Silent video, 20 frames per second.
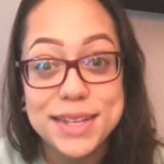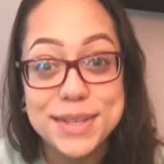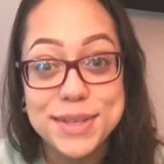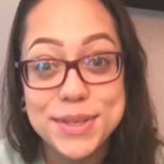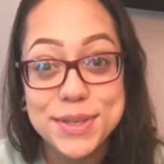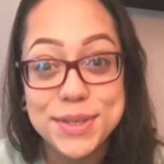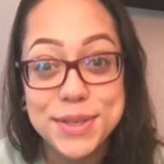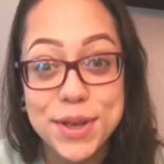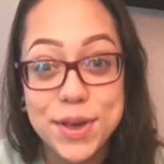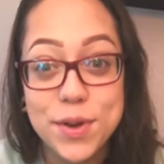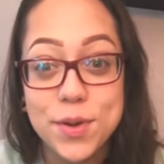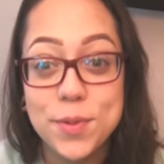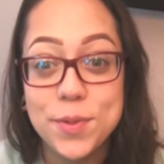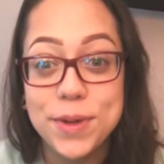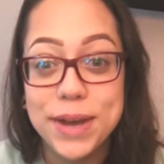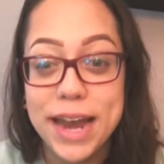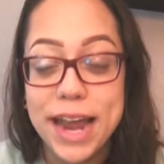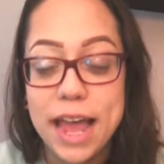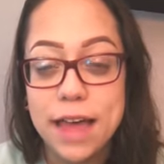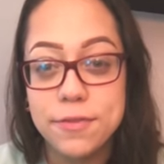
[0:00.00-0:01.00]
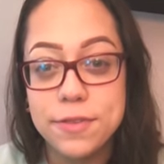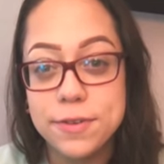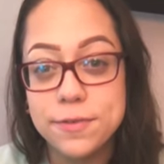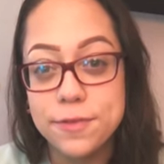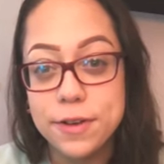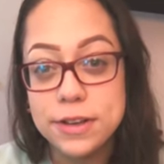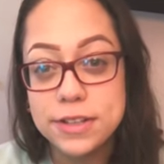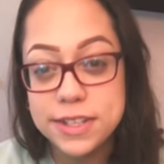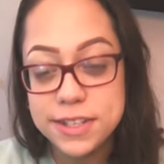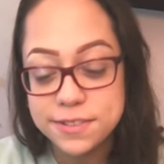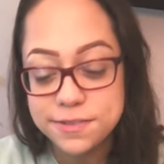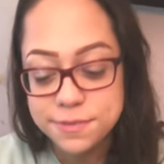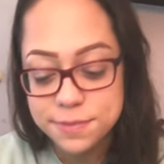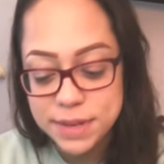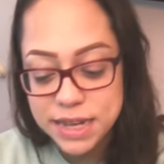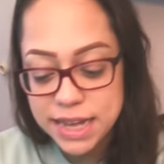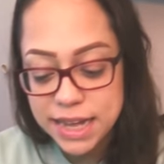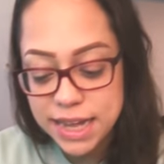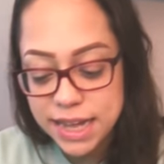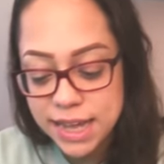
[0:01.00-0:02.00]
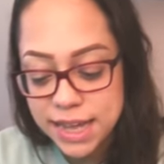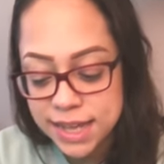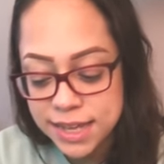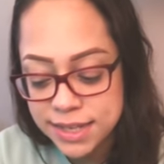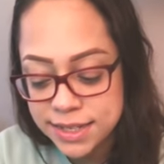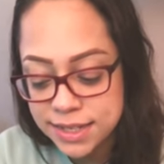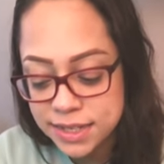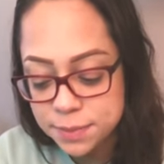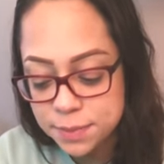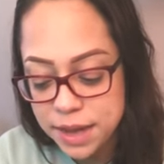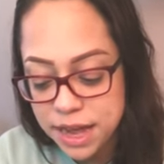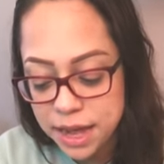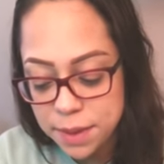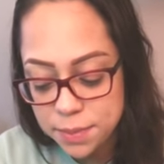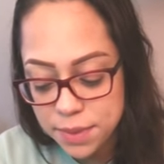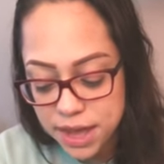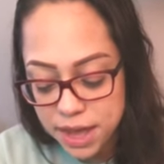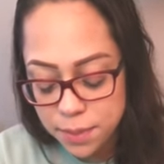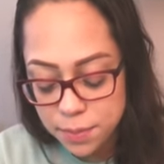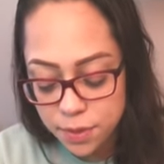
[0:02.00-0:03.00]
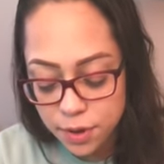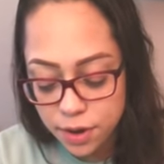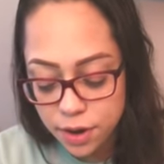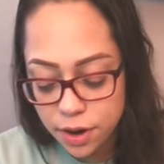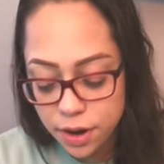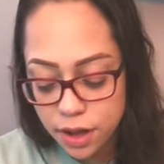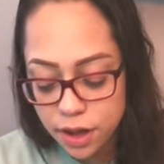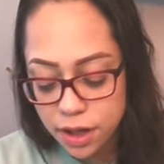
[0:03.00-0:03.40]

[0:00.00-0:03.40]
so what I have in front of me is my paper